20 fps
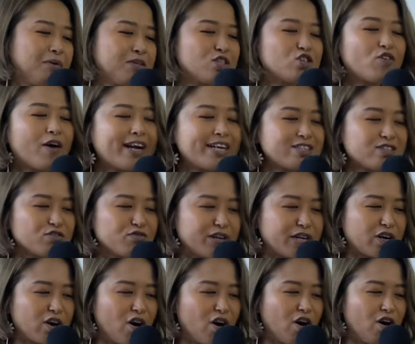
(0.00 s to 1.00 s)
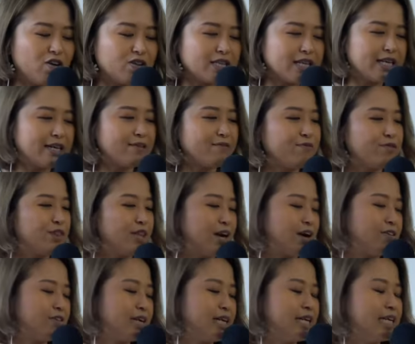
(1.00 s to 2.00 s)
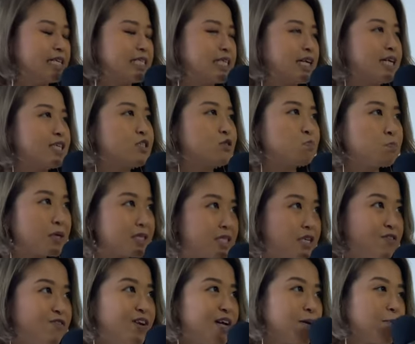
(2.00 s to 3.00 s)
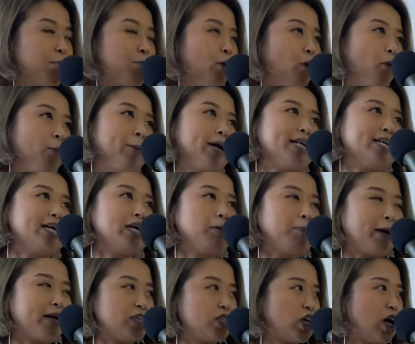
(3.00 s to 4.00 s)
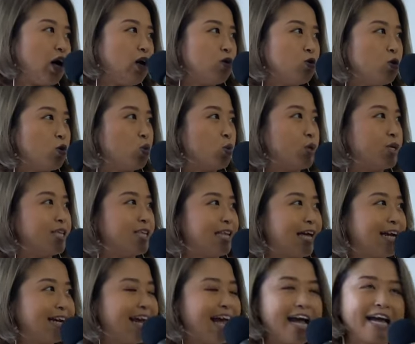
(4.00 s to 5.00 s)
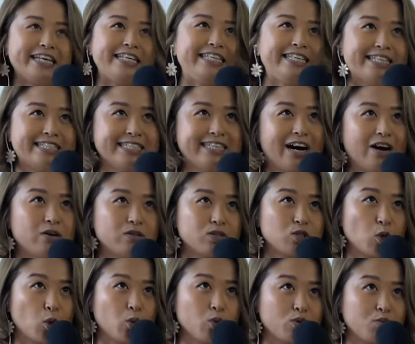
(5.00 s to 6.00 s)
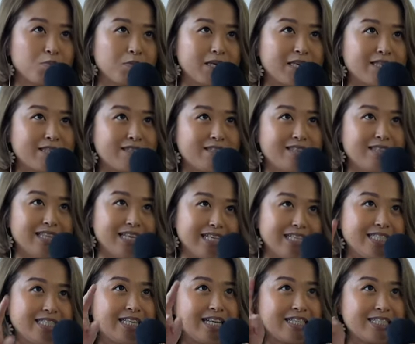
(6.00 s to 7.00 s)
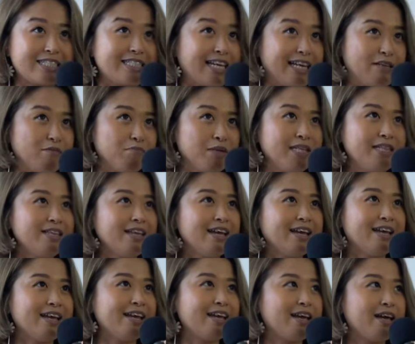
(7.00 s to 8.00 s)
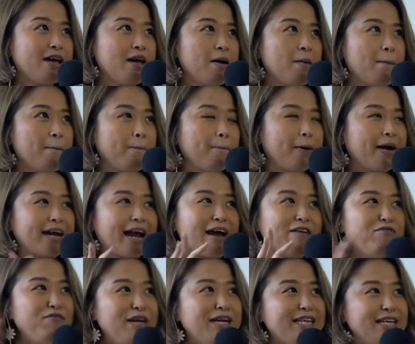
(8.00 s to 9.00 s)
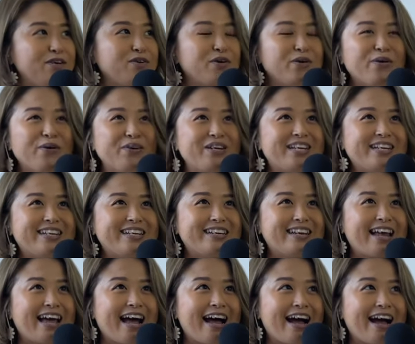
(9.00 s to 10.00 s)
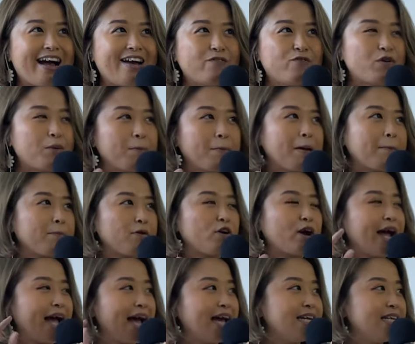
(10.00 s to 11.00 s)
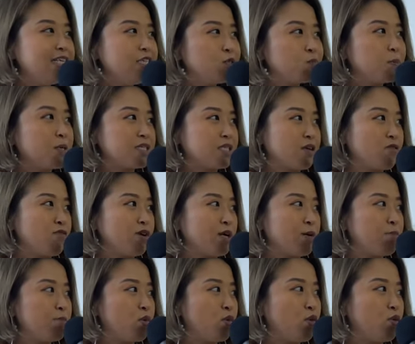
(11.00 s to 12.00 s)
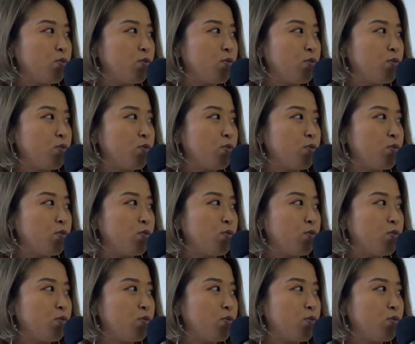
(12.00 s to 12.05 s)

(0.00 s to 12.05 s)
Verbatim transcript: I was trying to recall if there is a specific moment in my childhood that any adult told me this statement, but I really couldn't remember any specific